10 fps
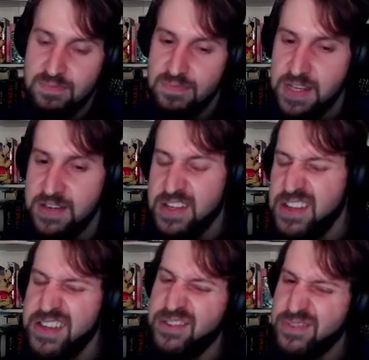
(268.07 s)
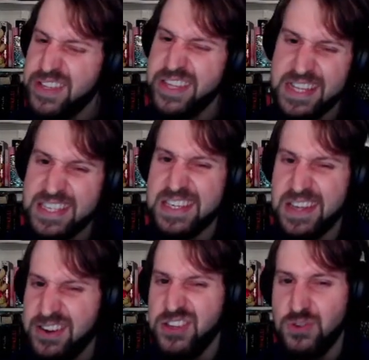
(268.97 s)
you don't really get
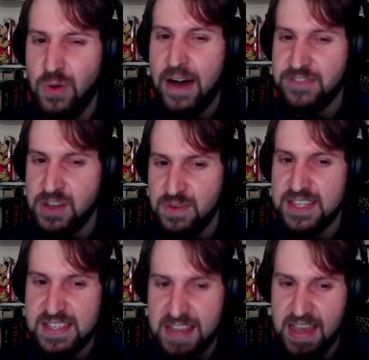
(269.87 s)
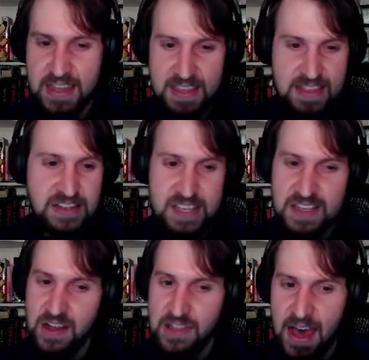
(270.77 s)
stuck too often with this deck. There's just
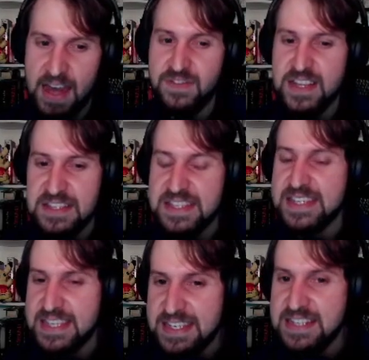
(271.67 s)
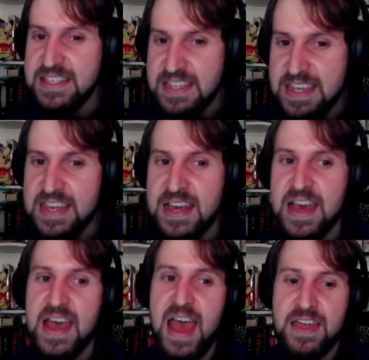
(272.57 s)
a lot of consistency,
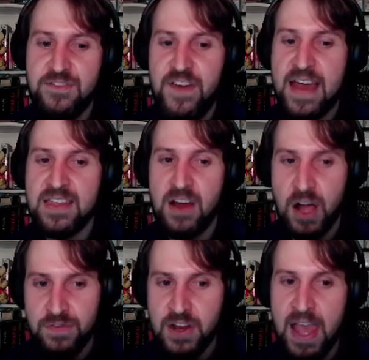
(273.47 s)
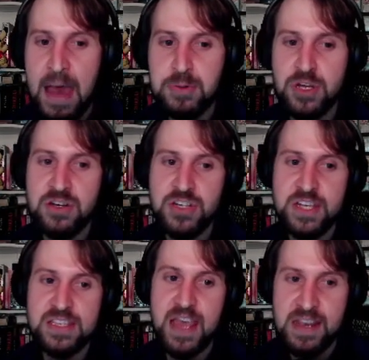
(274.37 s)
and the fact that all of your Capture
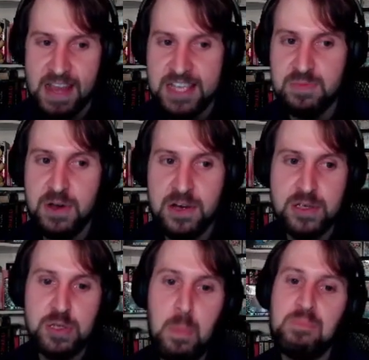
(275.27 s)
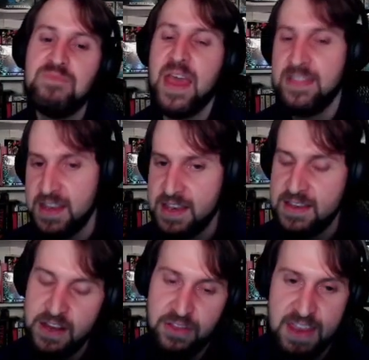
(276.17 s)
Energies and Nest Balls, and then,
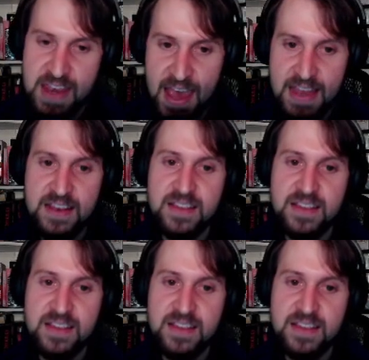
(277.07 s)
you know, the net,